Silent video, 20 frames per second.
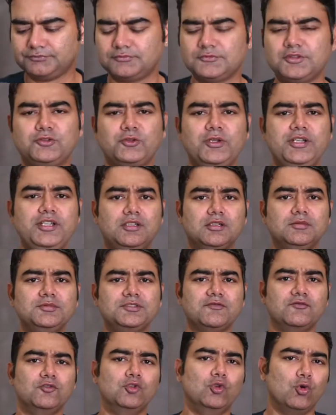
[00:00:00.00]
So in terms
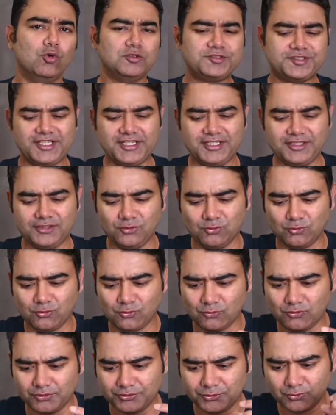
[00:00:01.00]
of nosing,
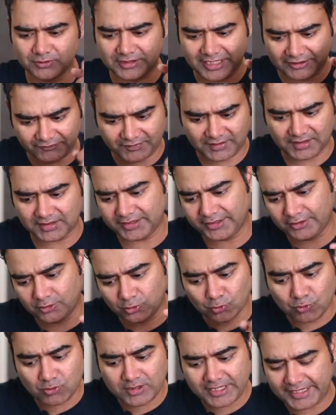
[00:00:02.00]
you definitely
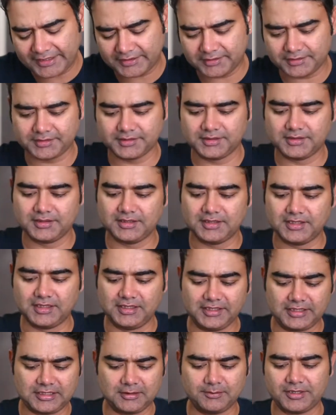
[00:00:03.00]
do get a
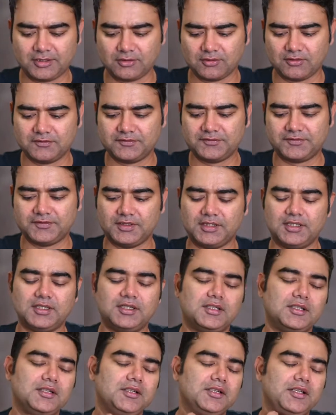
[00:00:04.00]
little bit of
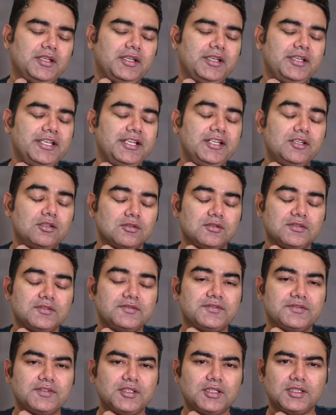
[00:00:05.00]
a hint
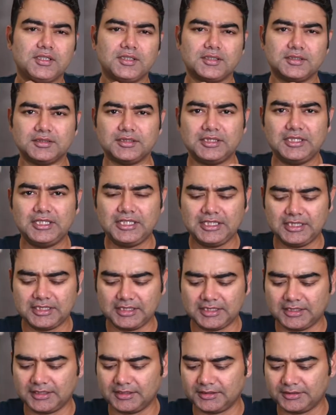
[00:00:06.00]
of
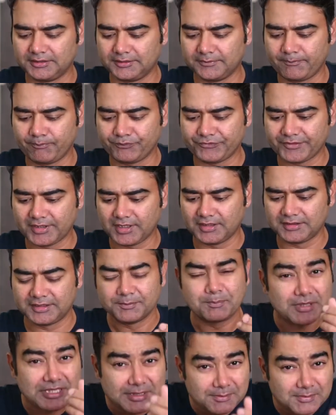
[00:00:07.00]
the
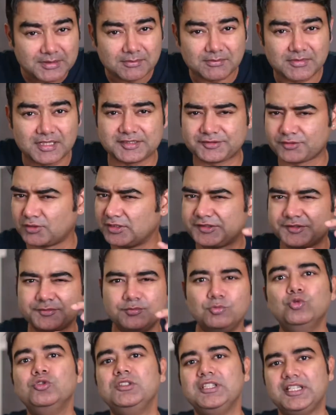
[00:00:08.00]
premiumness or the
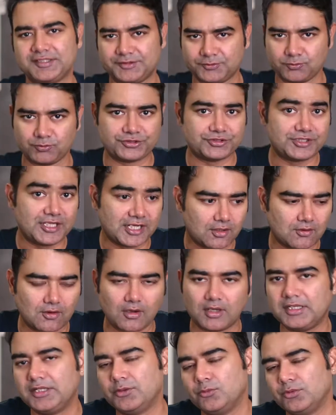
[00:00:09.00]
smoothness, which they are
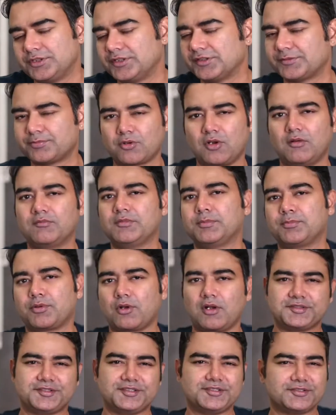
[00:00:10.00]
calling, which is from the
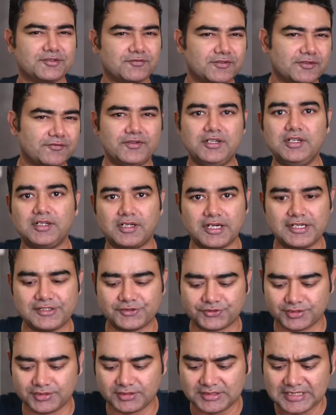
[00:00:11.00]
process of the
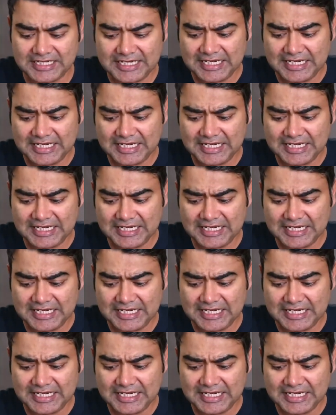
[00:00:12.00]
filtration.